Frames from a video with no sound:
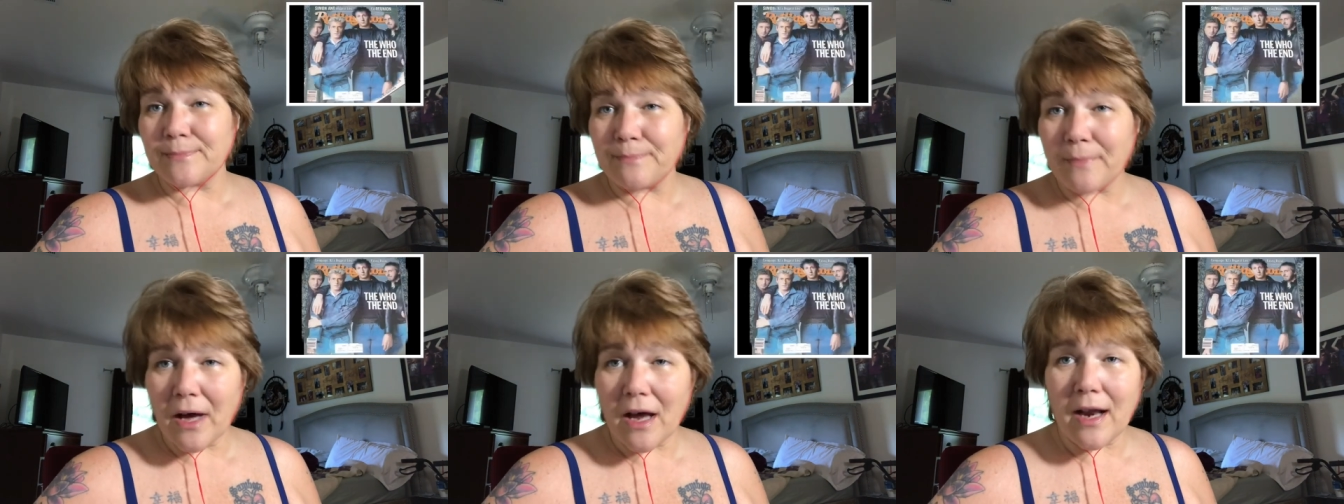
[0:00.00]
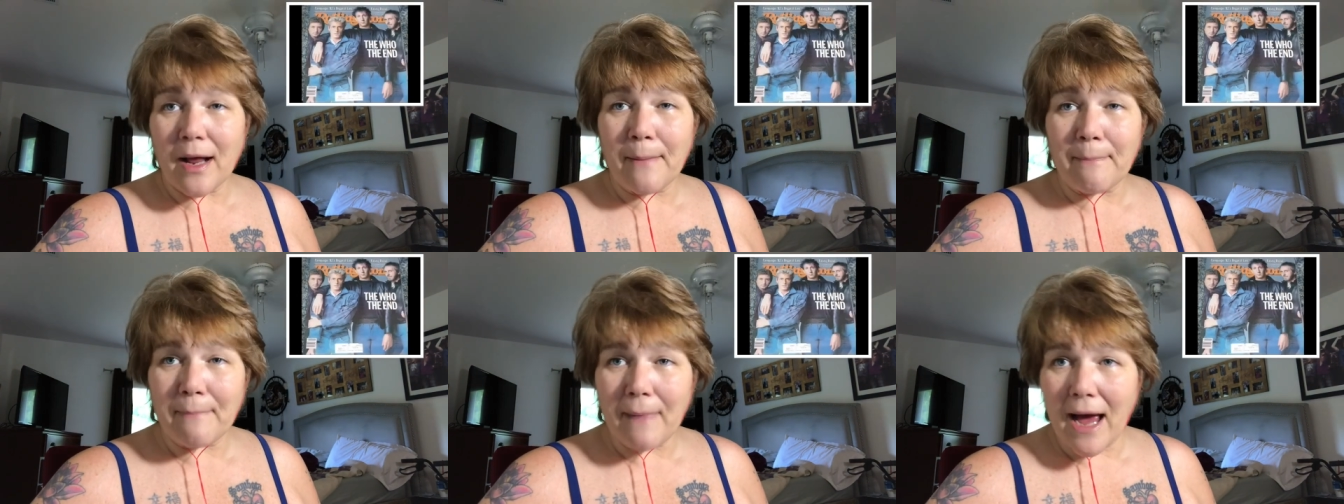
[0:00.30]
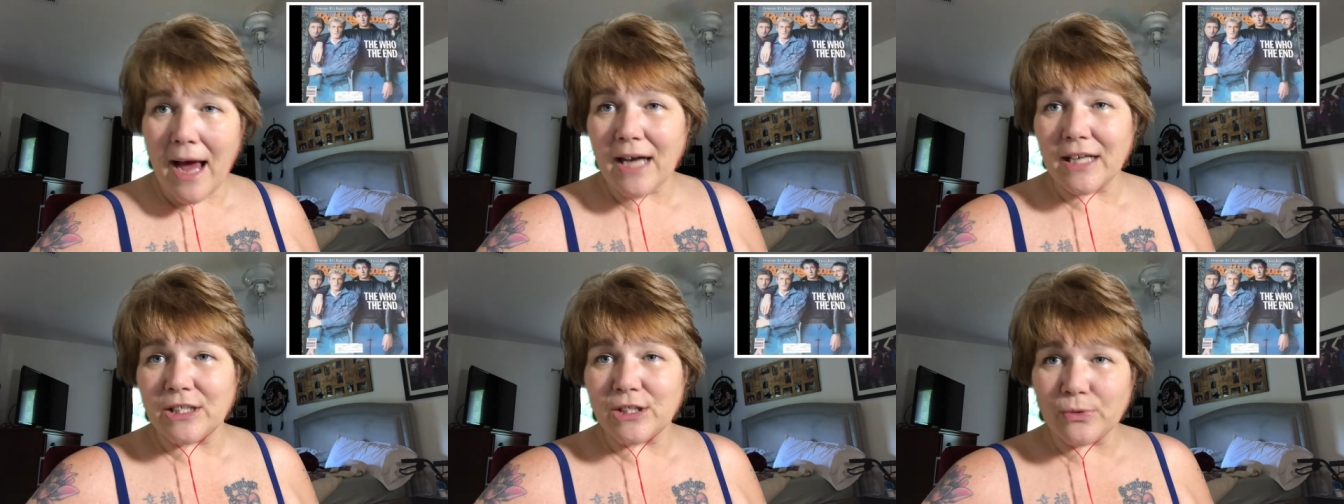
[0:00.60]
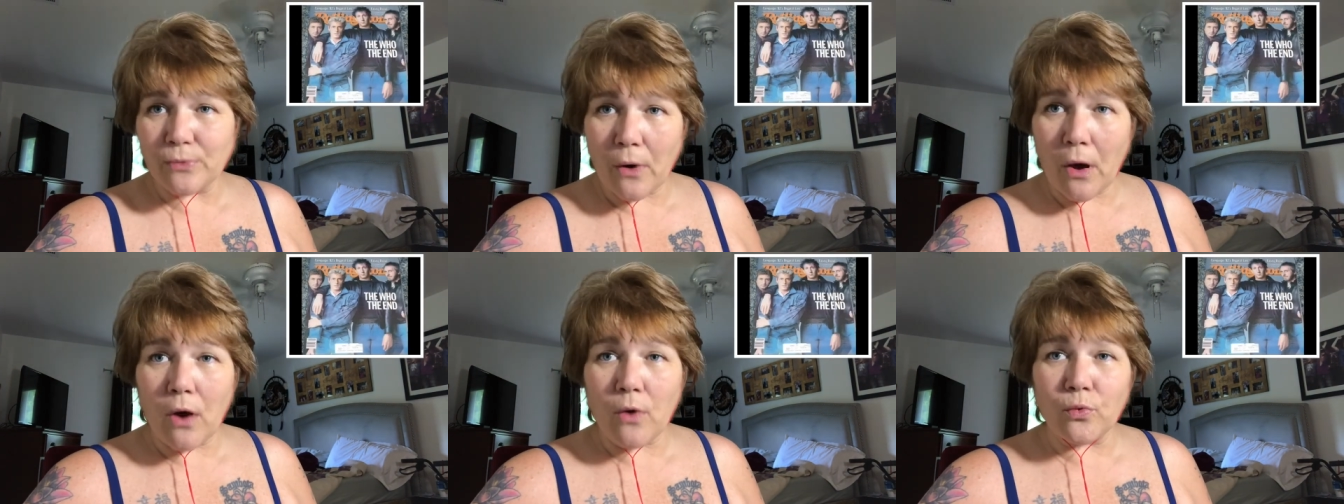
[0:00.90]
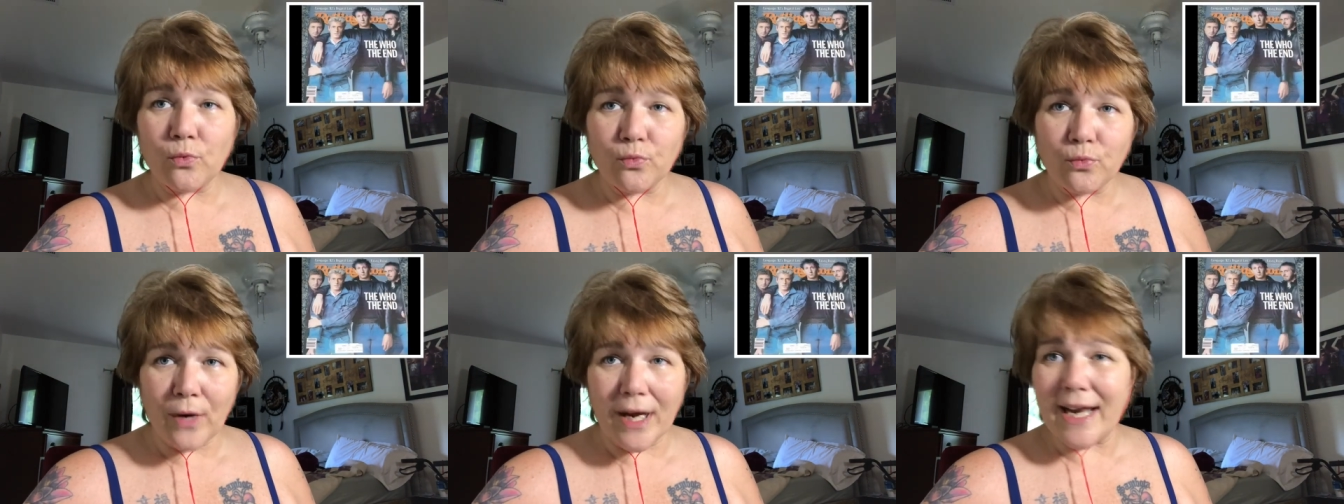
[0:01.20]
but our minds
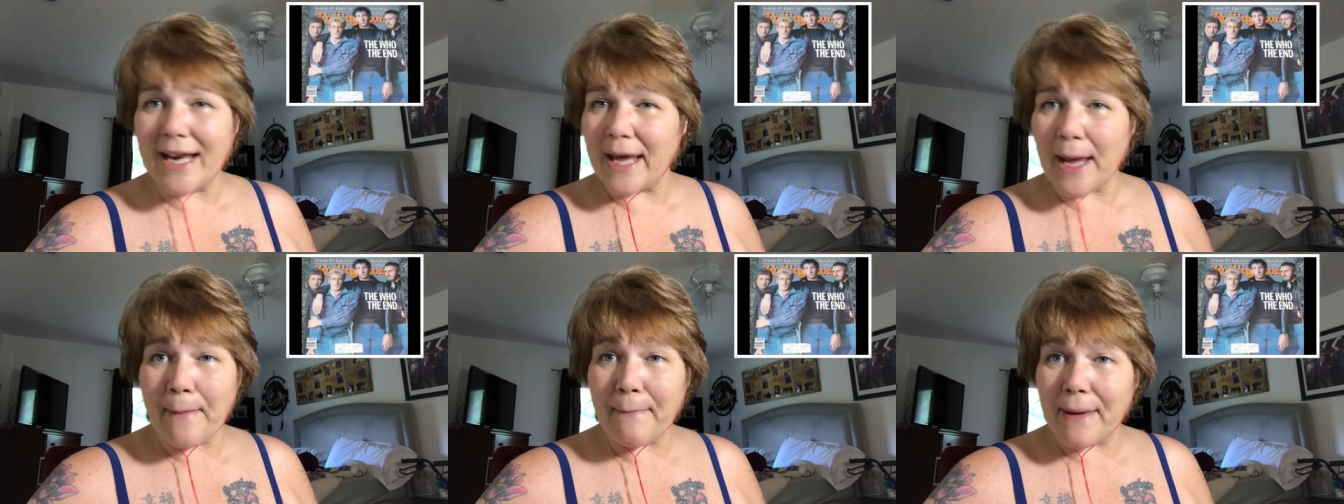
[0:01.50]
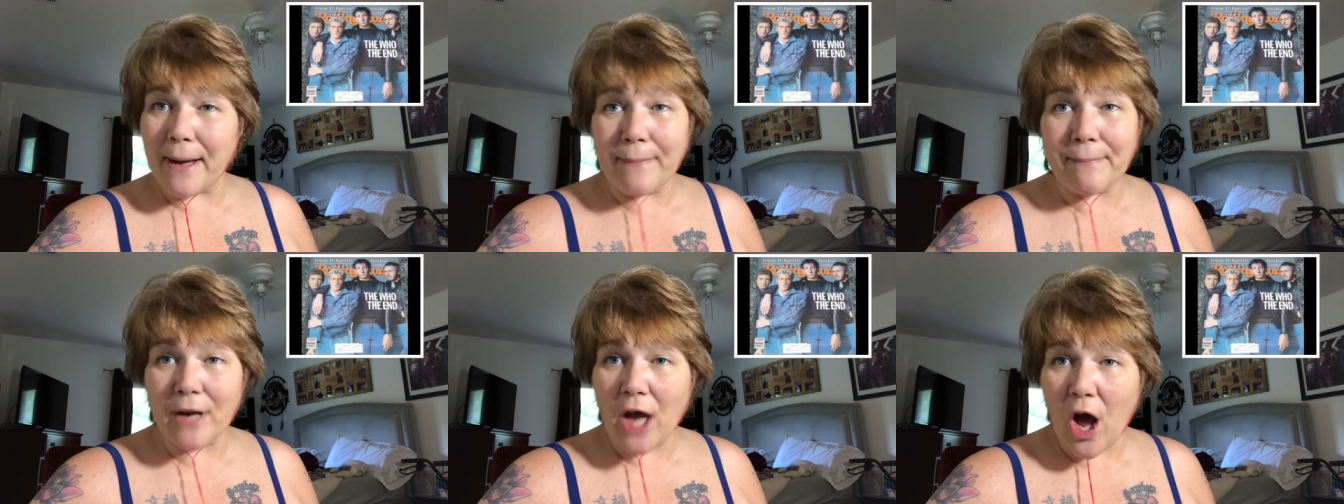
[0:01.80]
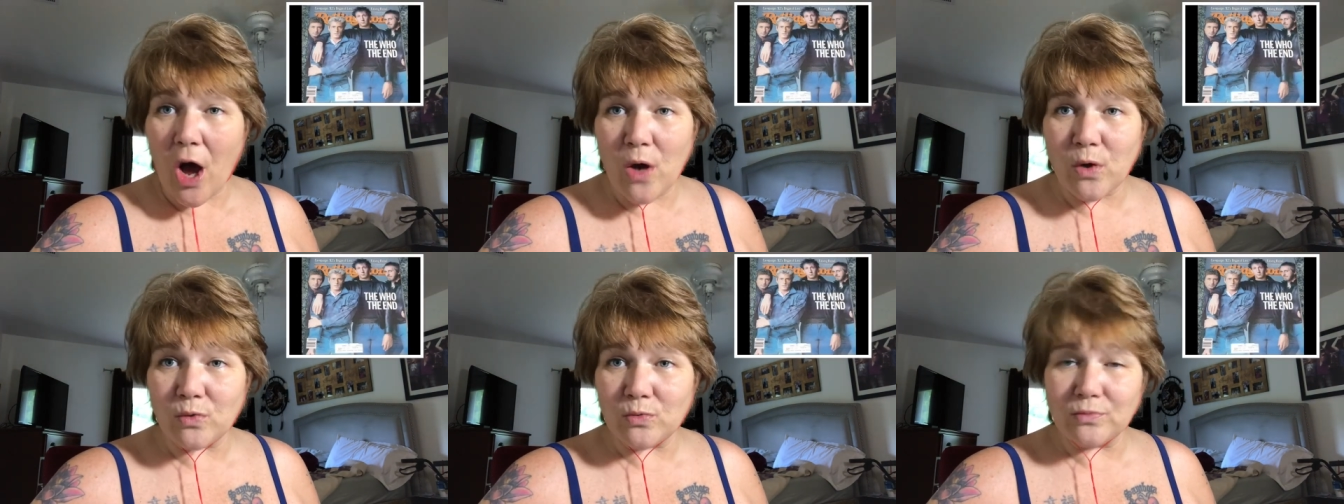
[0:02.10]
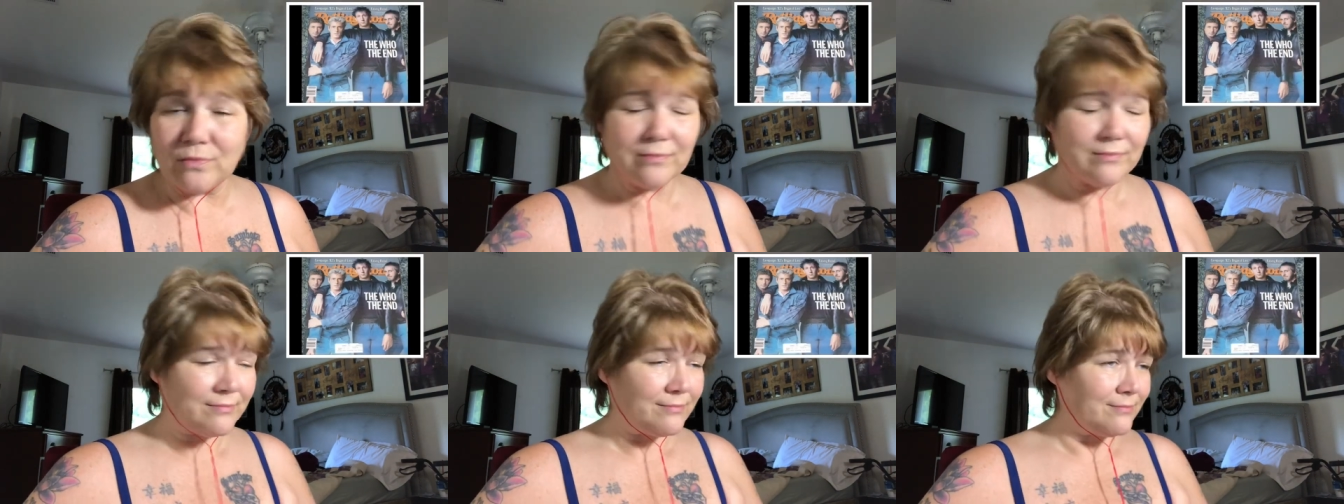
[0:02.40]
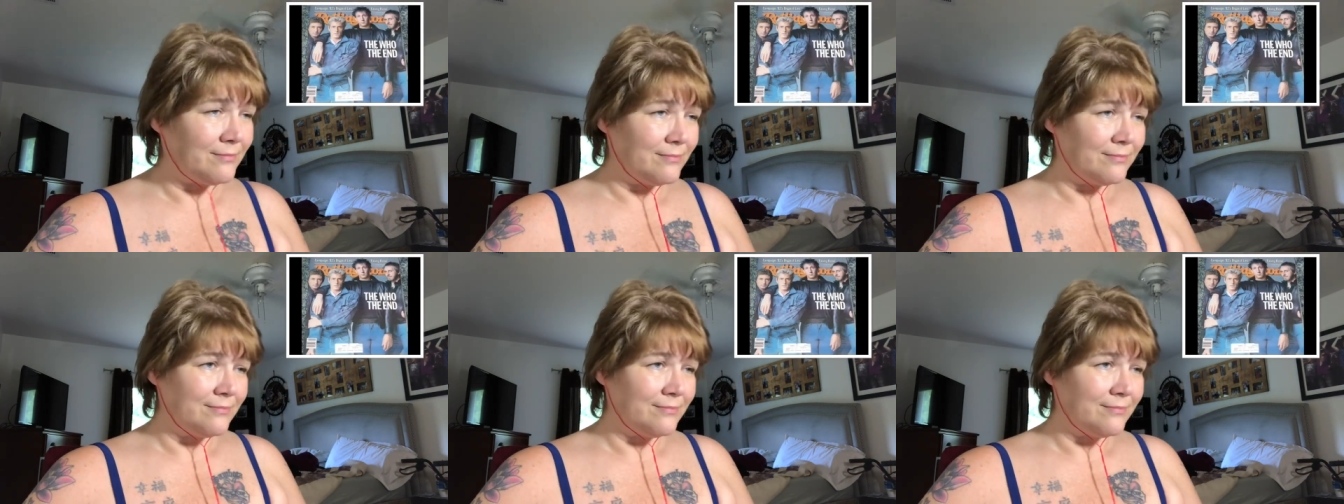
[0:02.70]
won't really be blown.